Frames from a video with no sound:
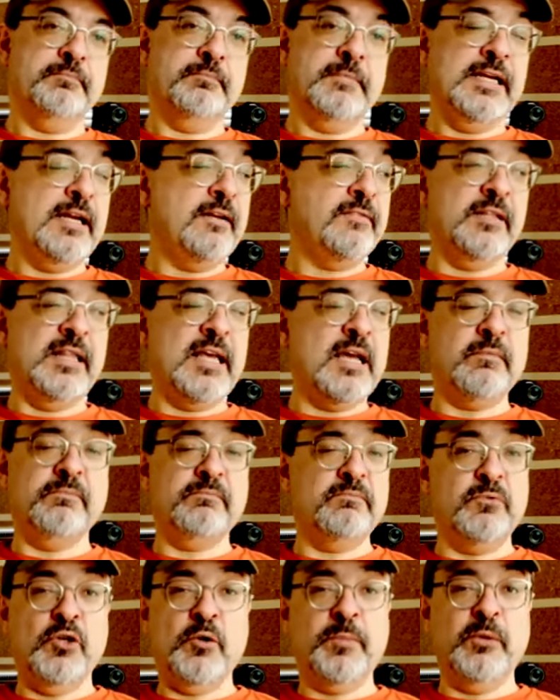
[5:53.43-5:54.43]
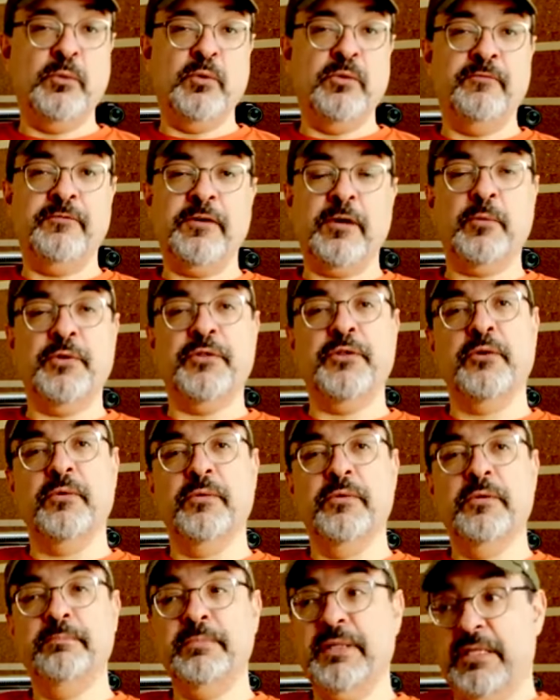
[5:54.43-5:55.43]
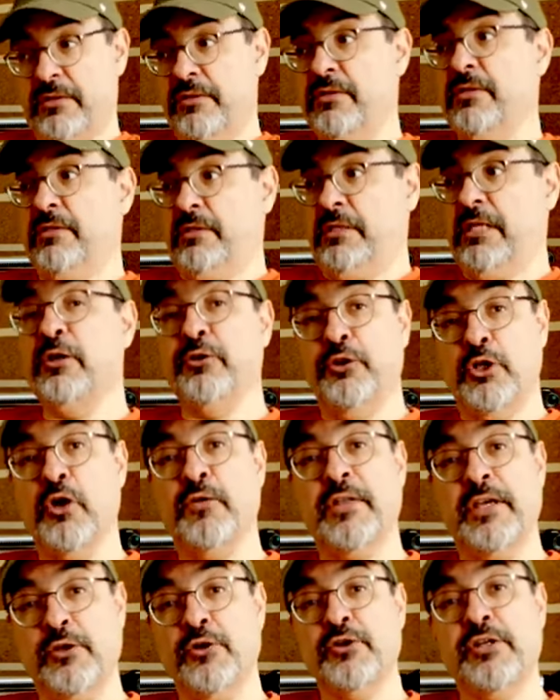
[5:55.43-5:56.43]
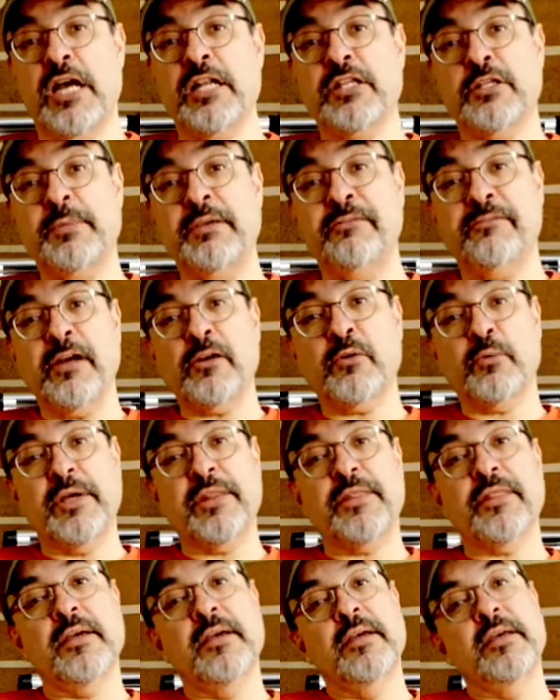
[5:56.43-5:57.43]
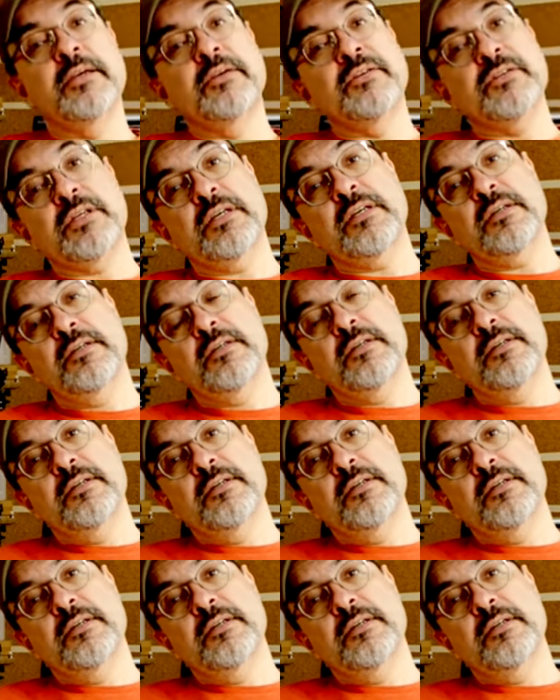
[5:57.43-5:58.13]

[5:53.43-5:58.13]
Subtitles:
And after that, nobody won't fuck with you because they'll know that you're not to be fucked with. See?